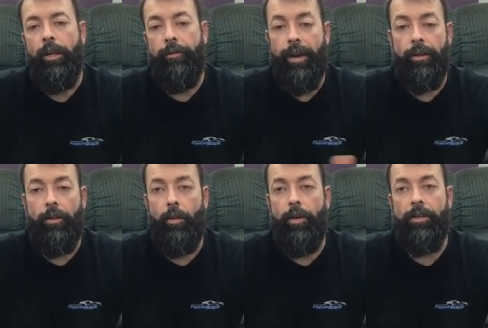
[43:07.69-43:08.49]
In fact,
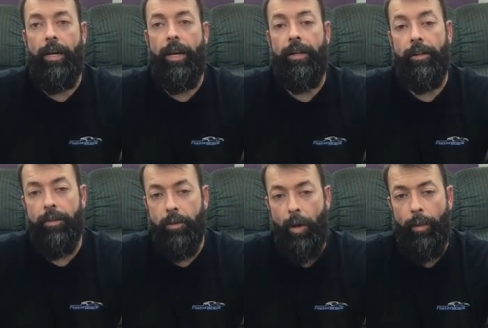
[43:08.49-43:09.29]
they're the ones that I had done
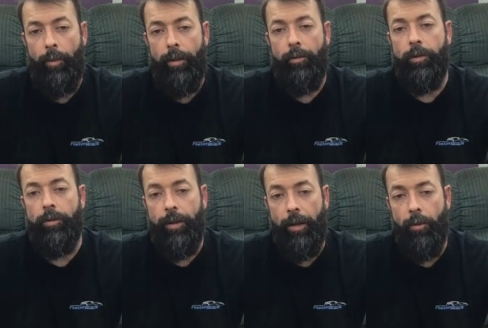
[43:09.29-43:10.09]
swap with.
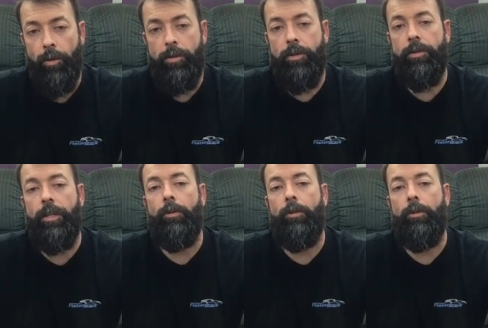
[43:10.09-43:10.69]
Was V8 Roadsters.